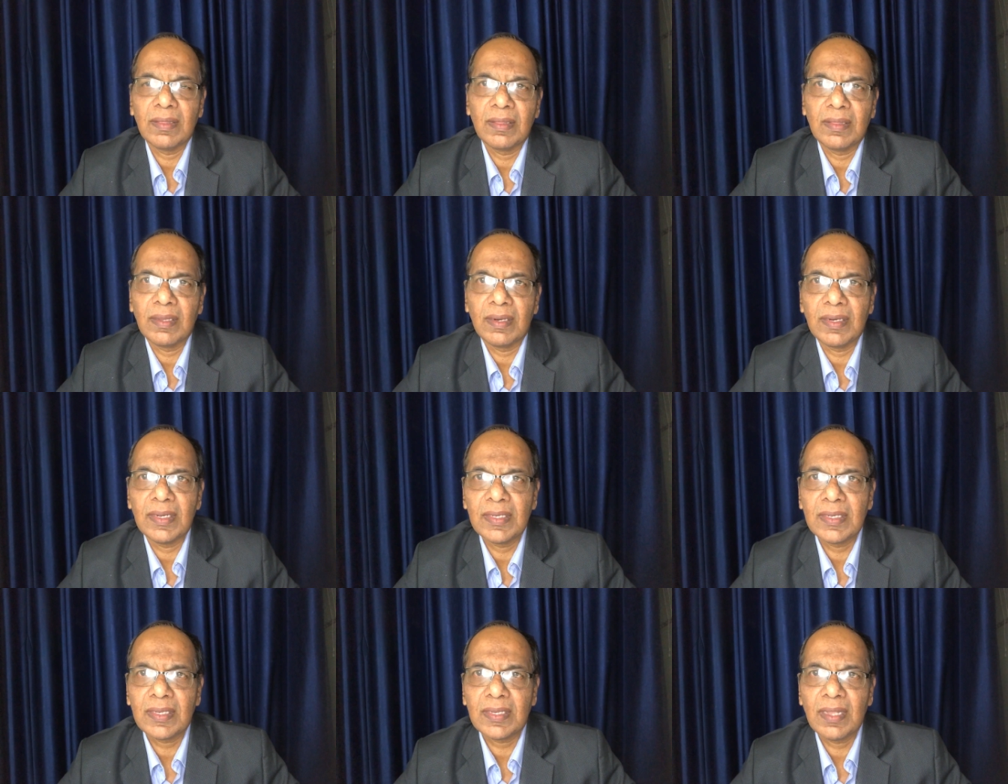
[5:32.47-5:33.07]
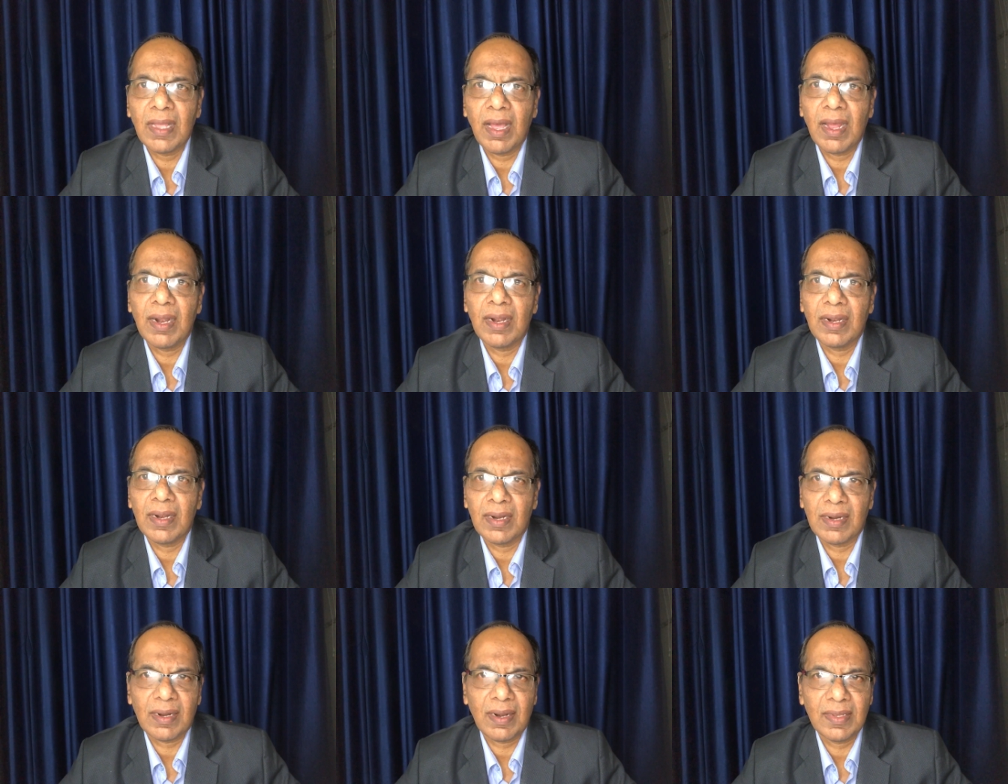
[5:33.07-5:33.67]
The risks
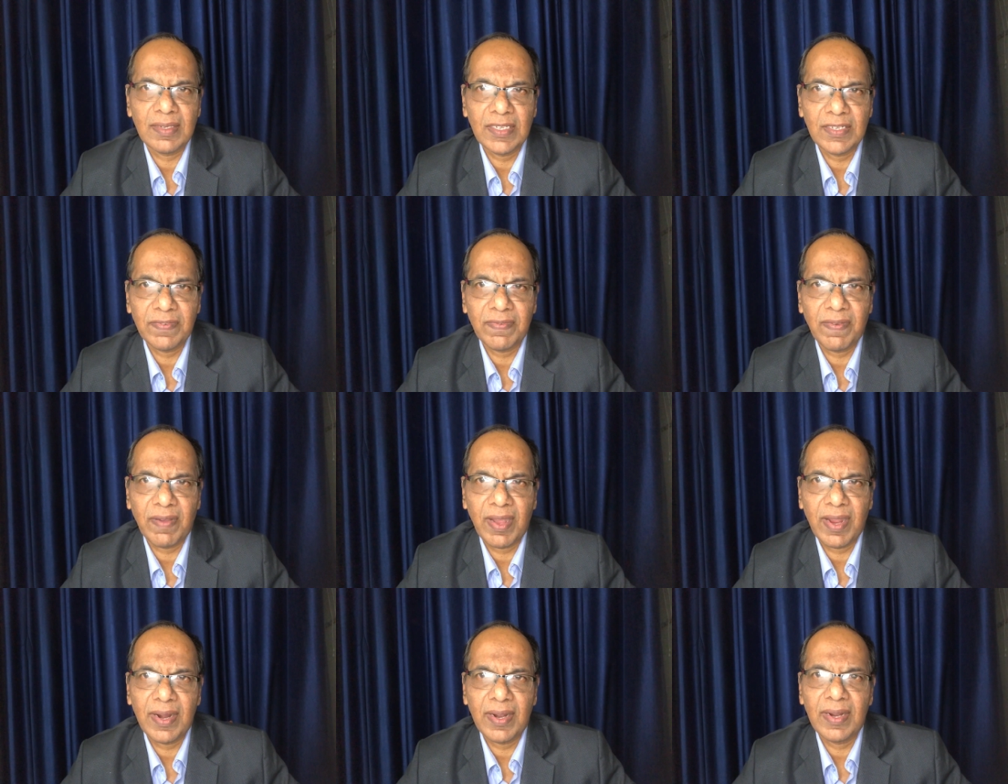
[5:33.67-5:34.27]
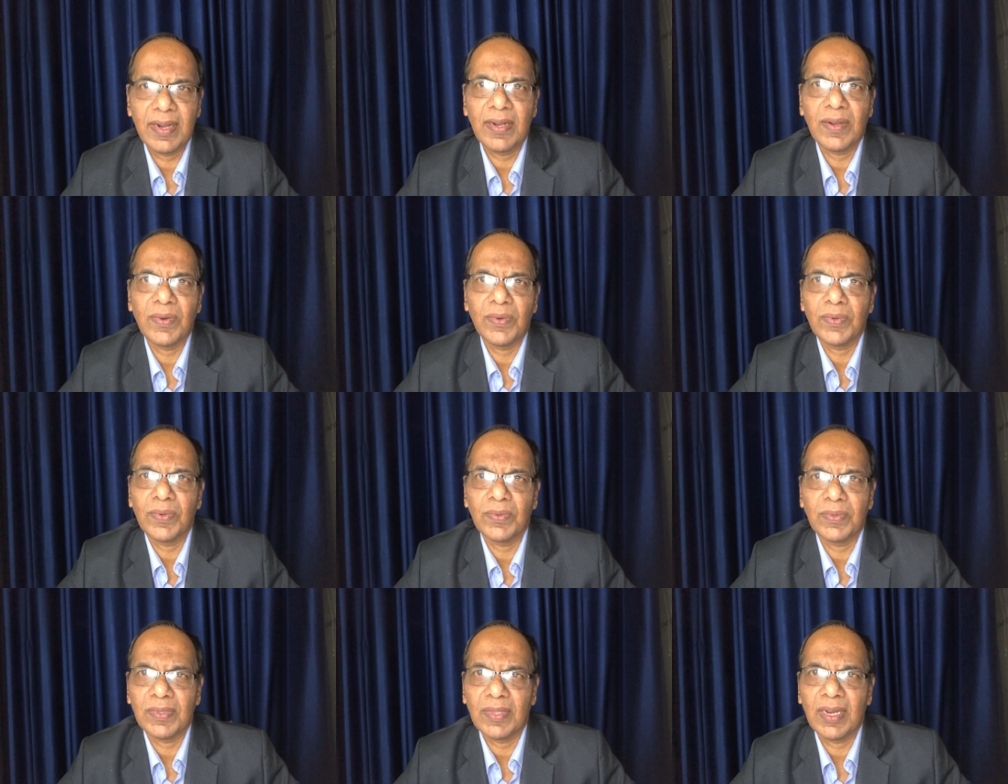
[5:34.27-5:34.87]
are classified
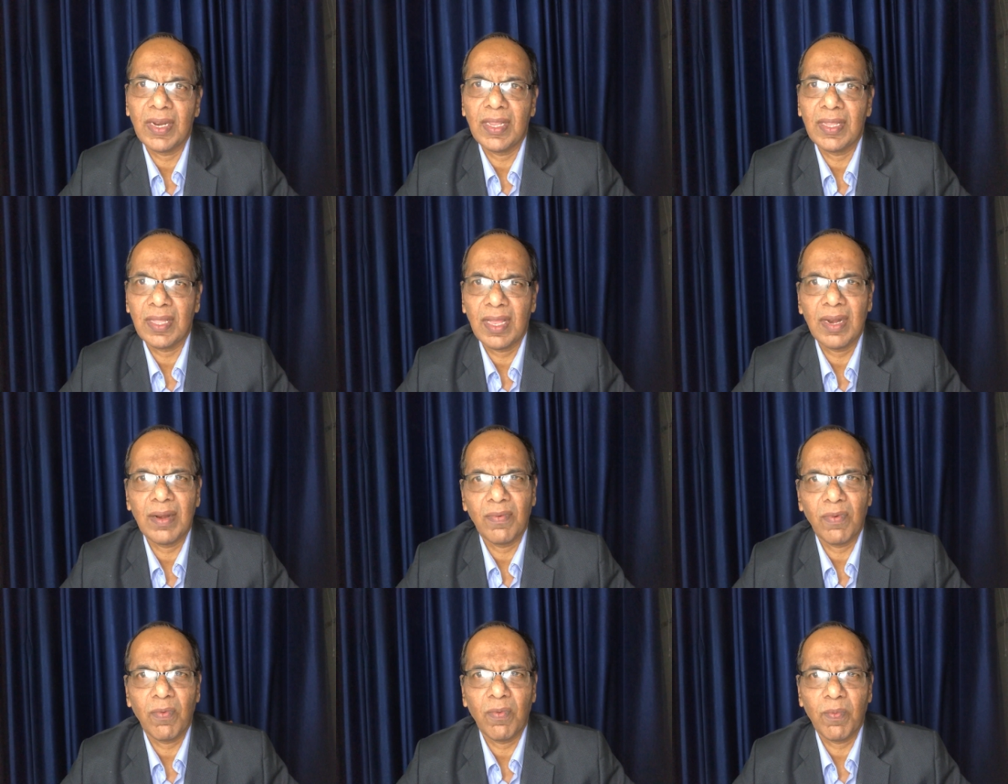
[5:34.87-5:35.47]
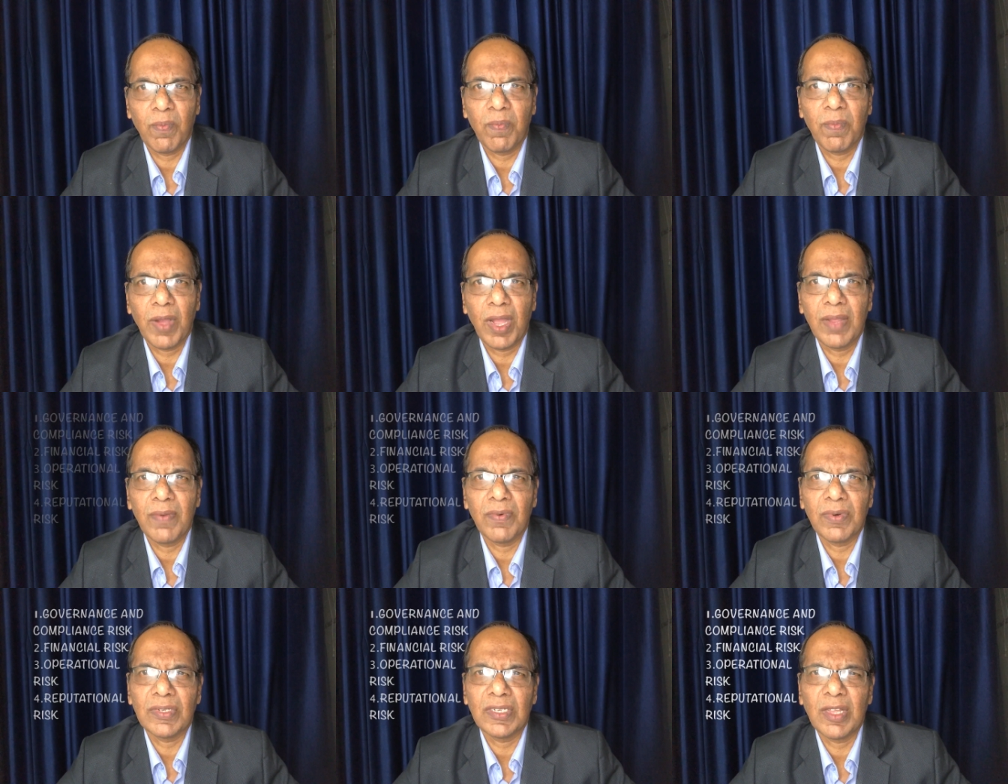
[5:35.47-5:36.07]
into three, that
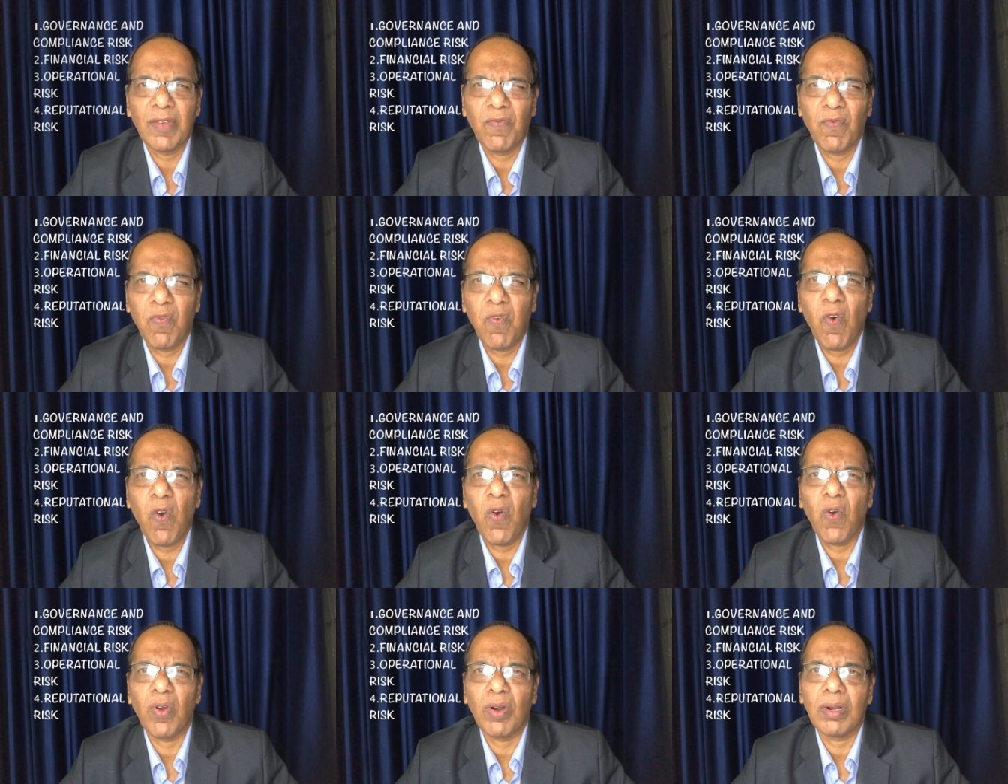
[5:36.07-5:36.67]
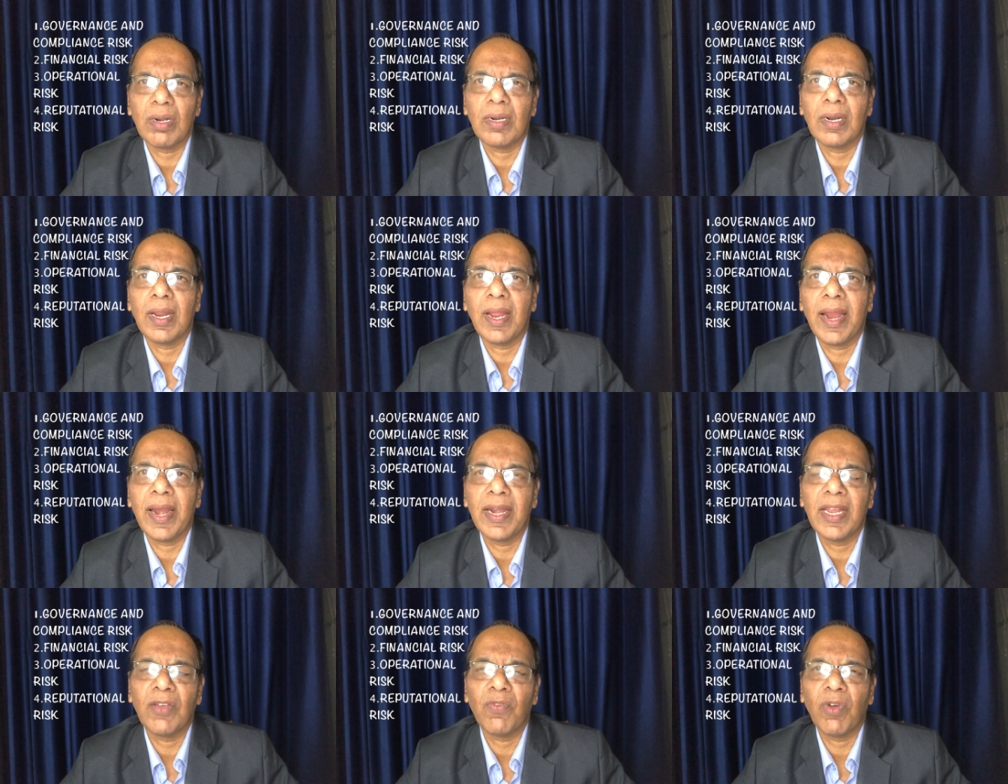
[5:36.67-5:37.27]
I would say four,
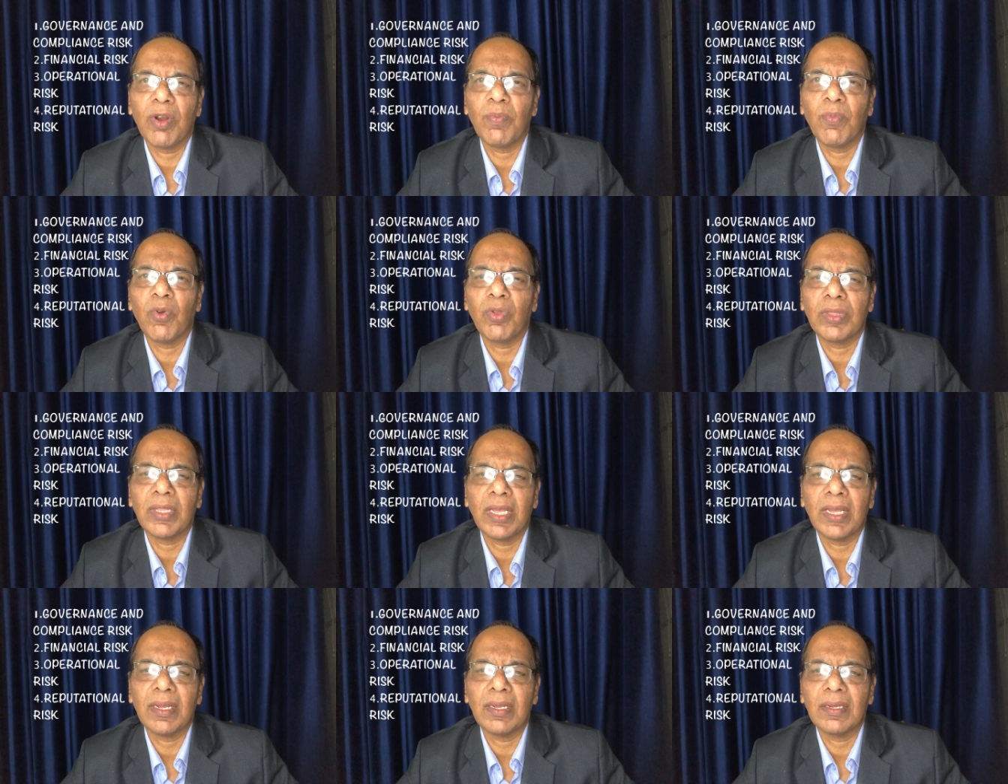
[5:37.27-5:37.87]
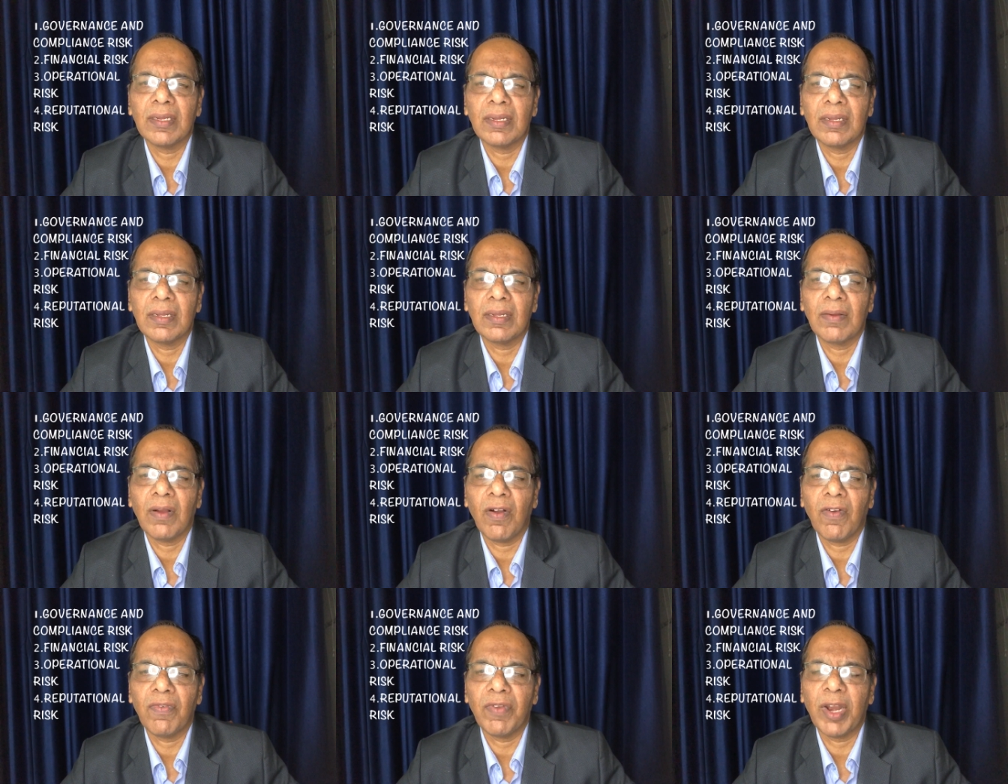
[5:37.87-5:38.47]
adding one more thing
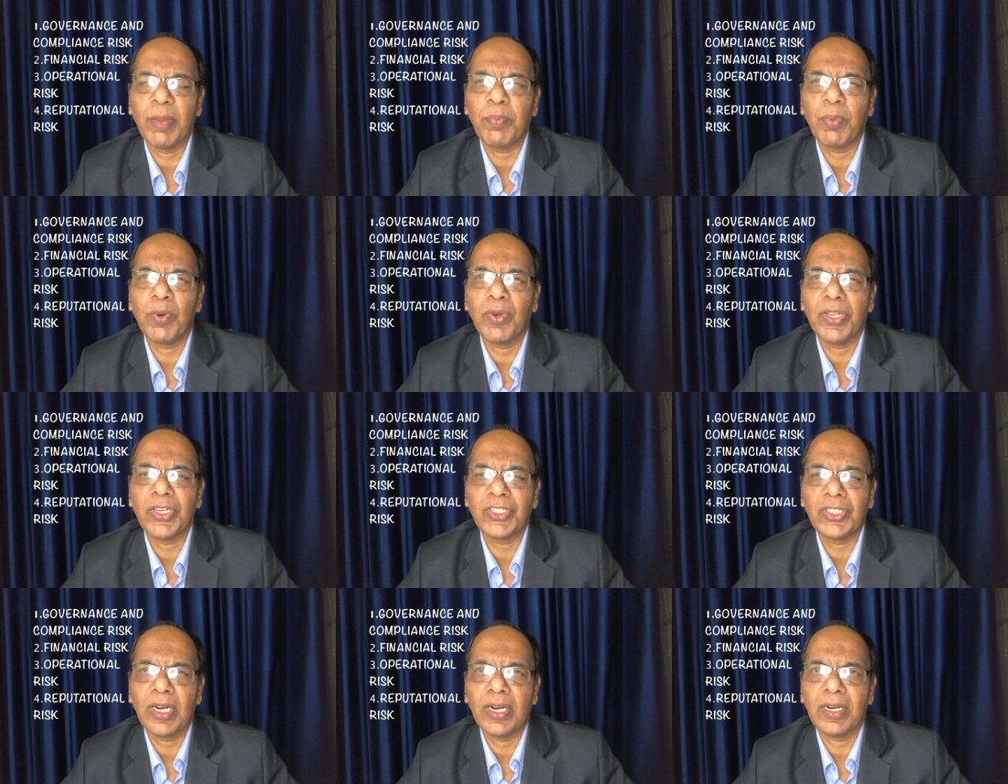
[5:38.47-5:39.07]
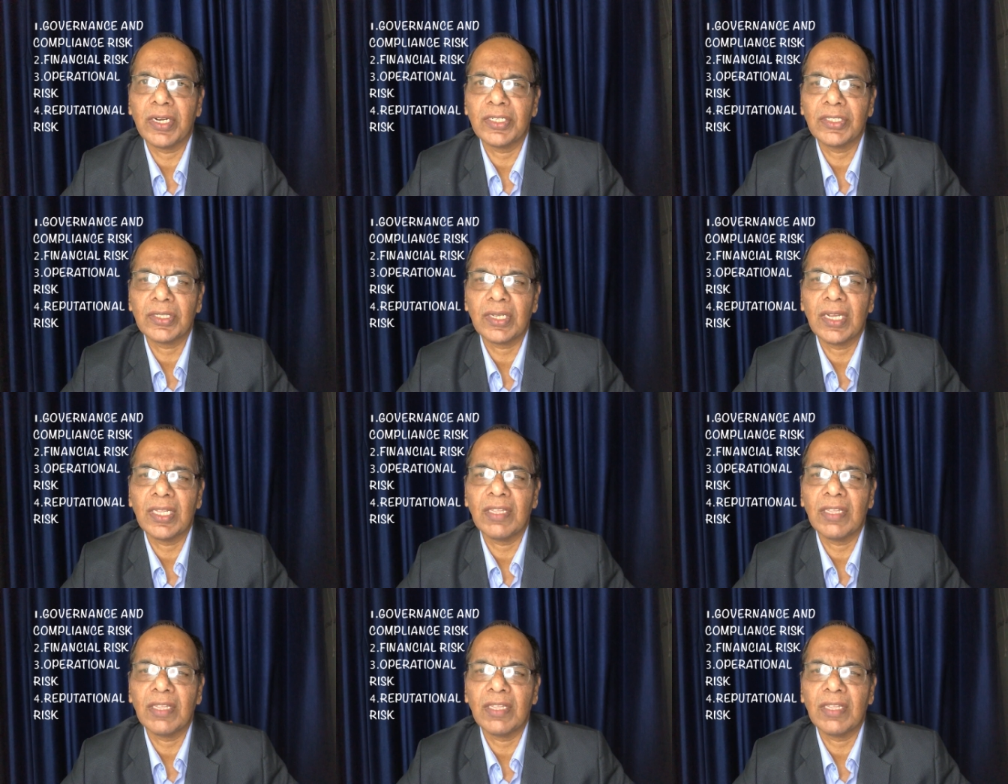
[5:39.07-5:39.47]
of reputational risk.